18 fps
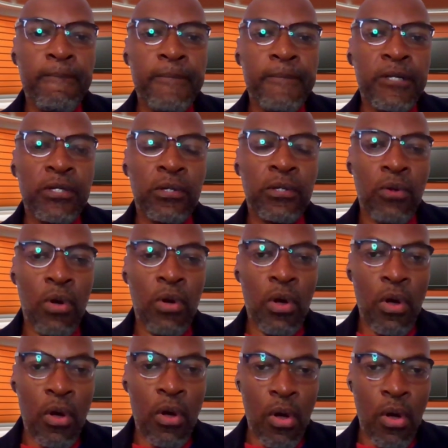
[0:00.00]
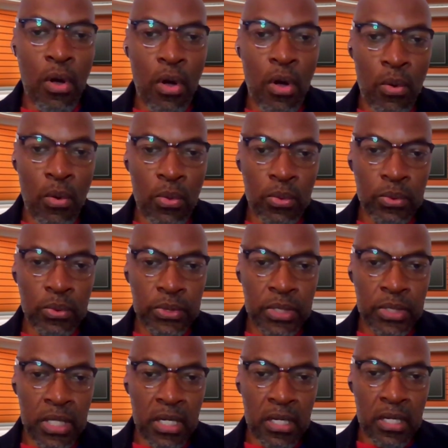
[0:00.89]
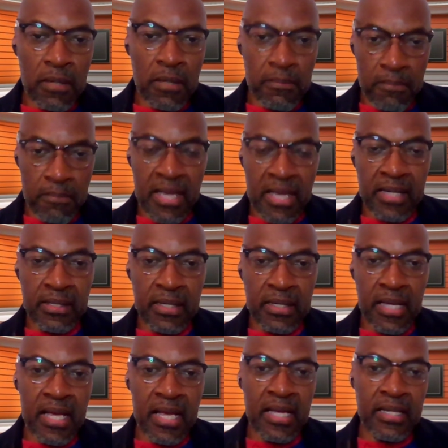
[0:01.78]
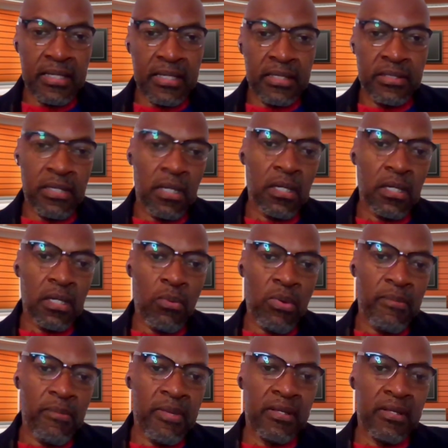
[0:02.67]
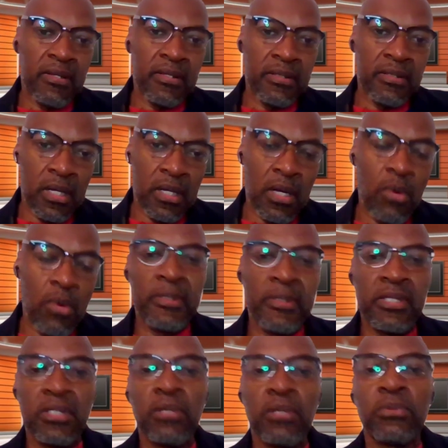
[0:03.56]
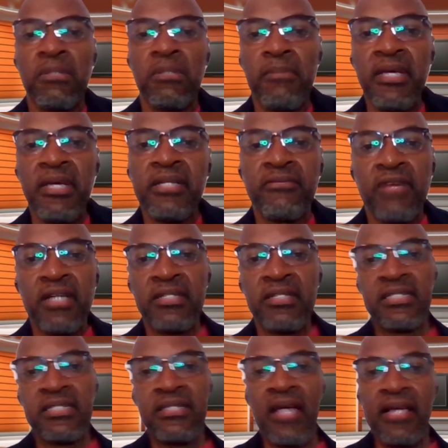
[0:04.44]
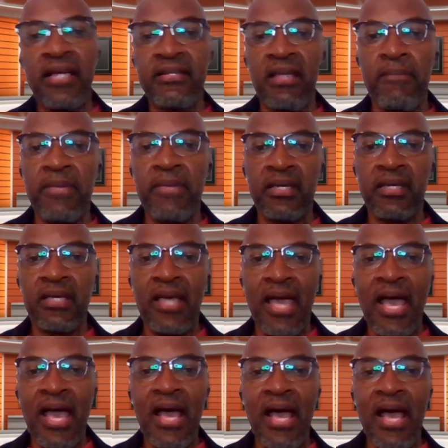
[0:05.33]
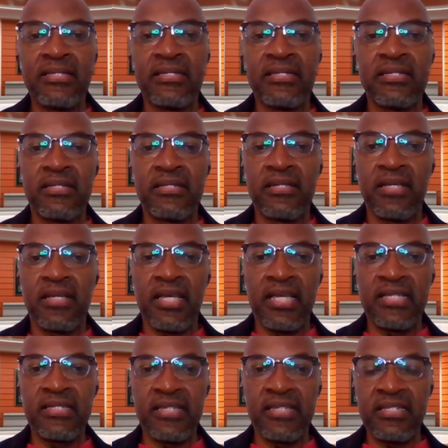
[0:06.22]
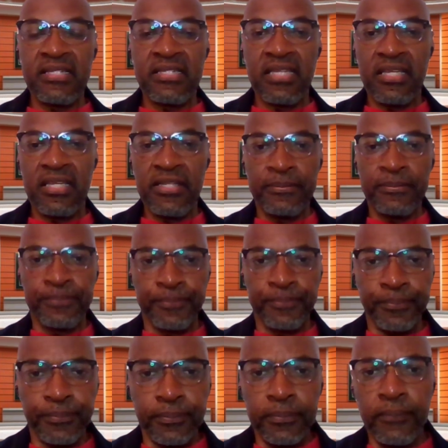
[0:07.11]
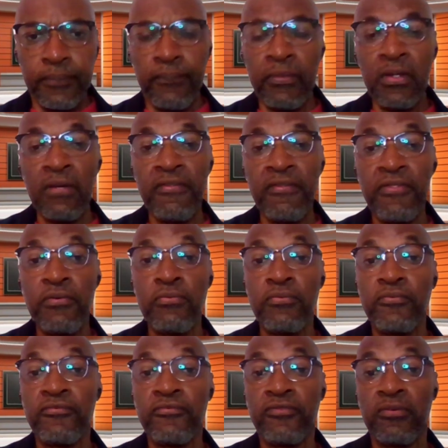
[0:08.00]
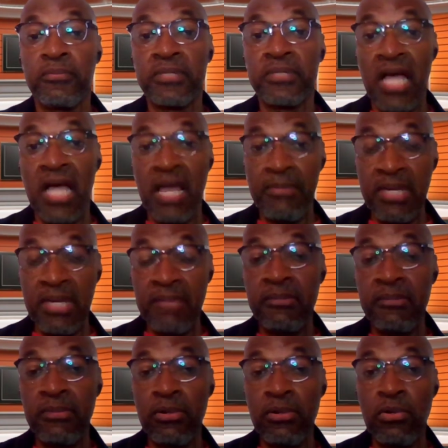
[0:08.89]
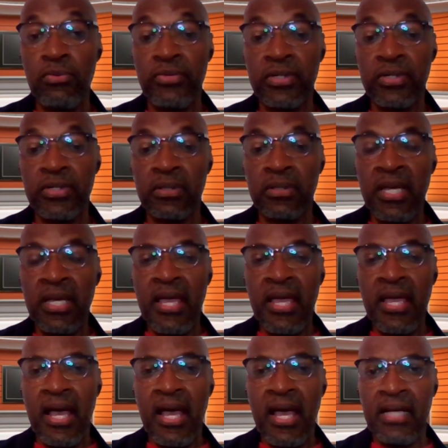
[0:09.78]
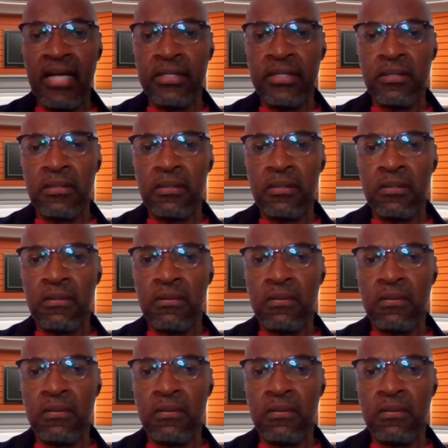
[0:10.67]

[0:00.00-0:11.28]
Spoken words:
you know, older men and younger women and older men, right? This dynamic has existed from time immemorial. And